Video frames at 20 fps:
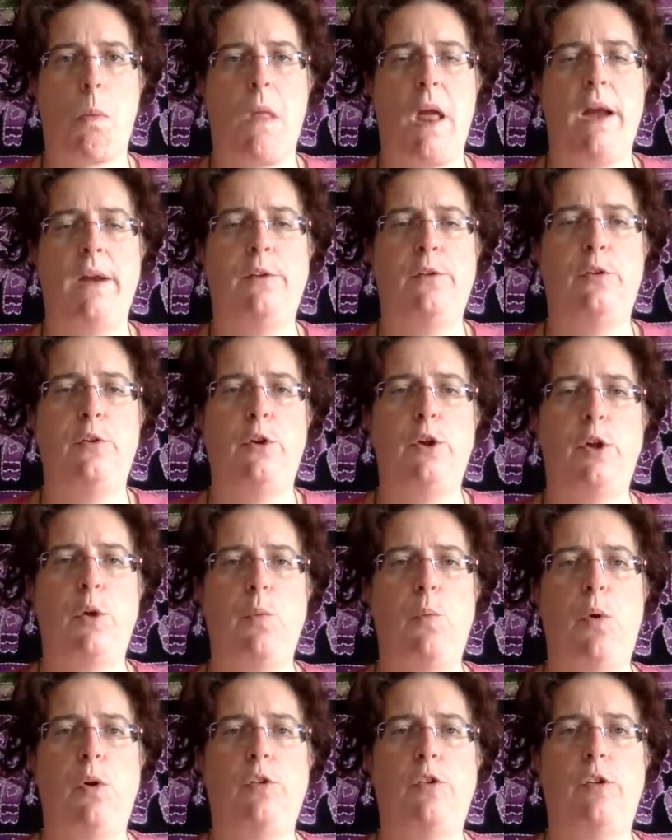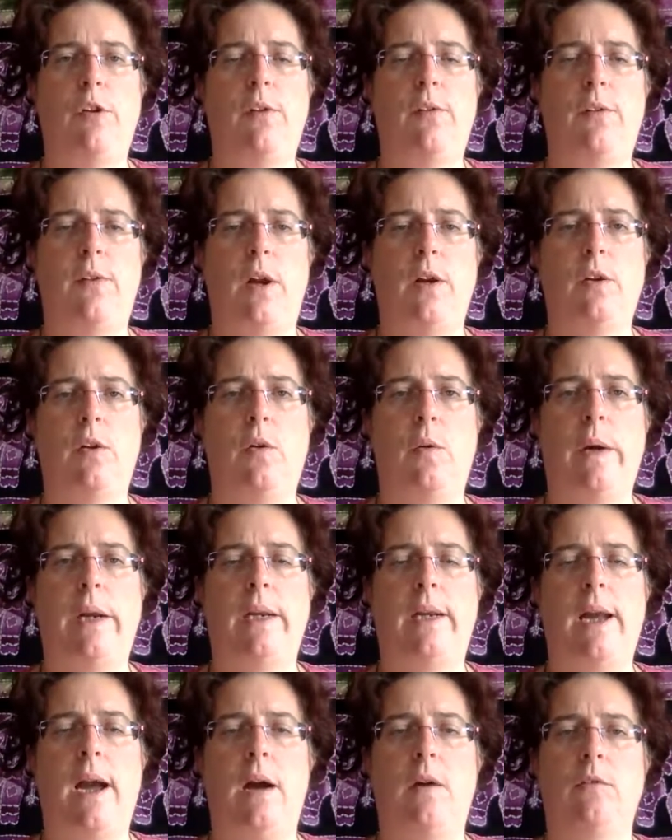And so you watch the sun going
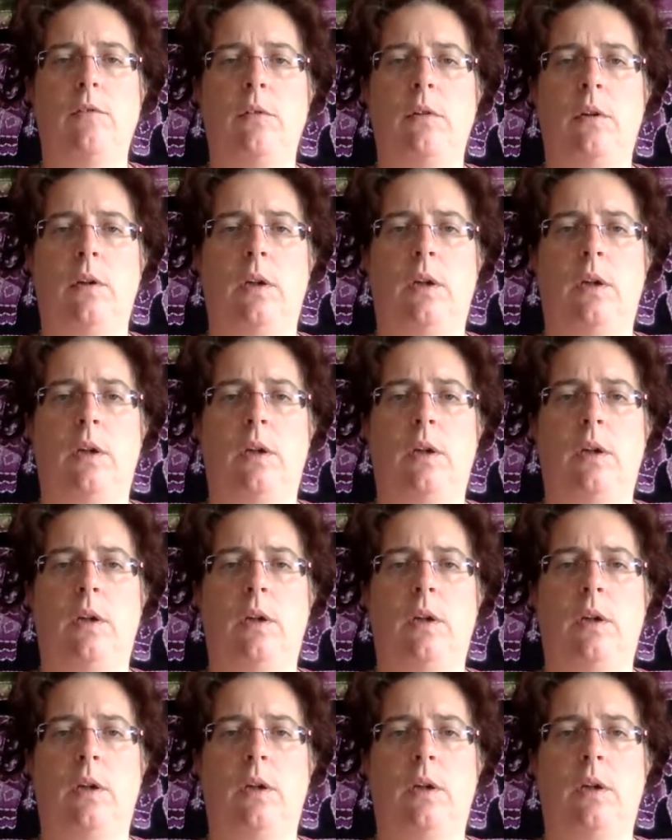down.